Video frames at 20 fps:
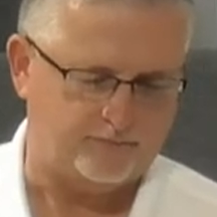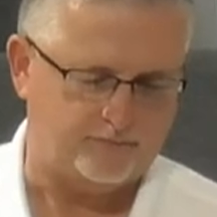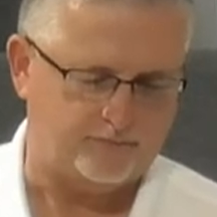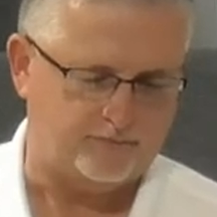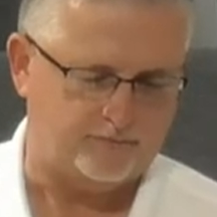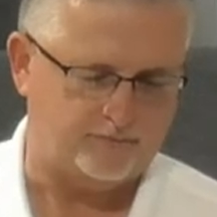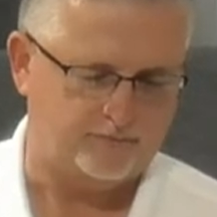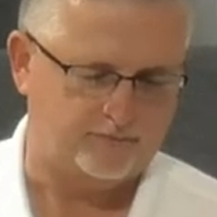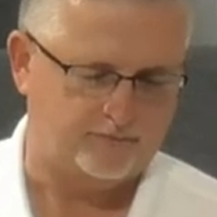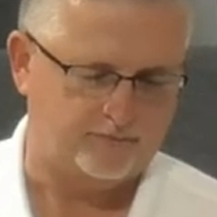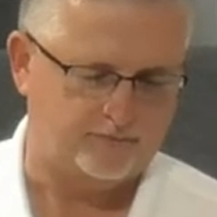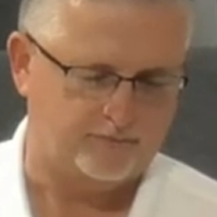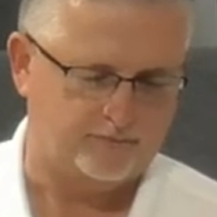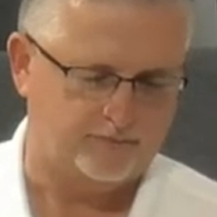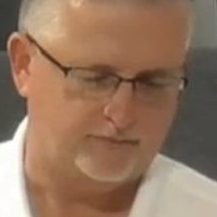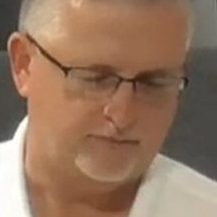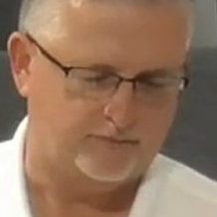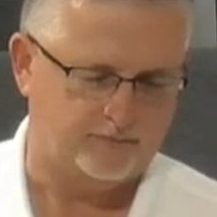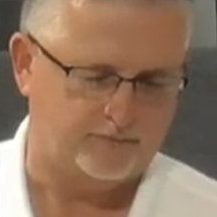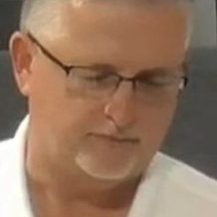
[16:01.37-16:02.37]

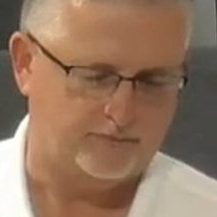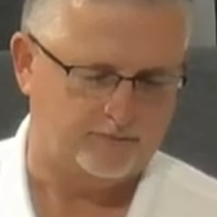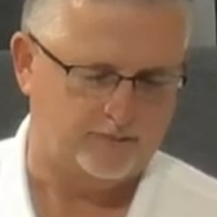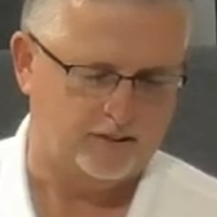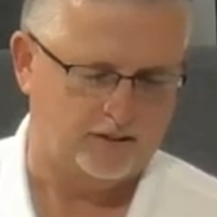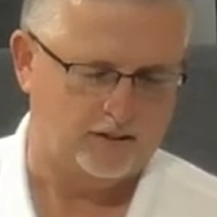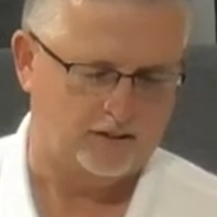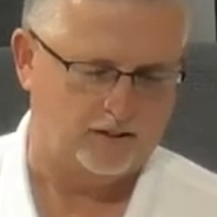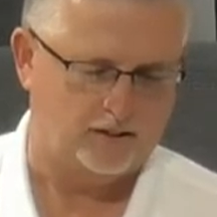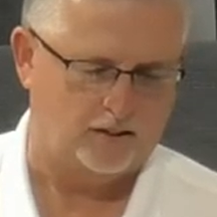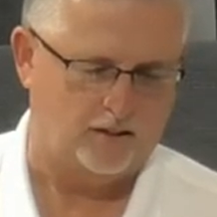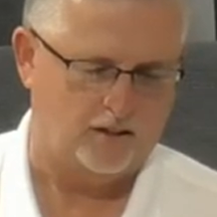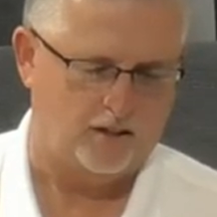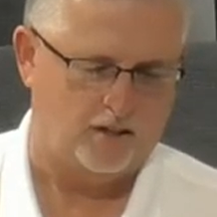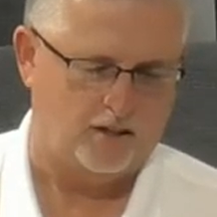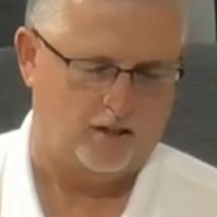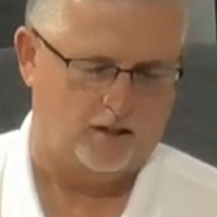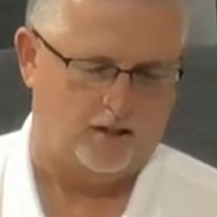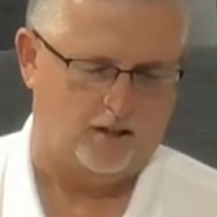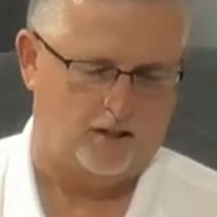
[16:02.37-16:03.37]

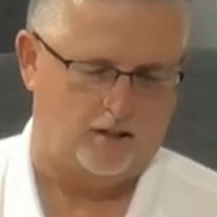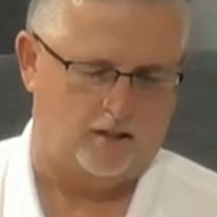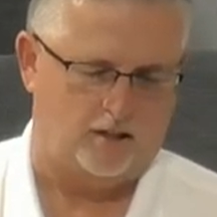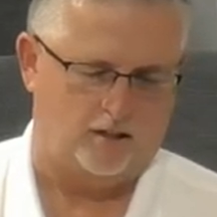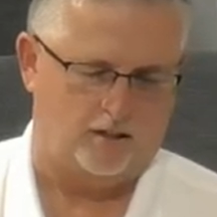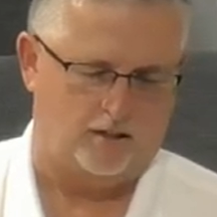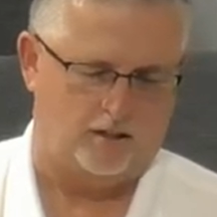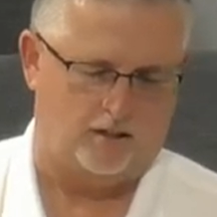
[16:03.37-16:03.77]
[no speech]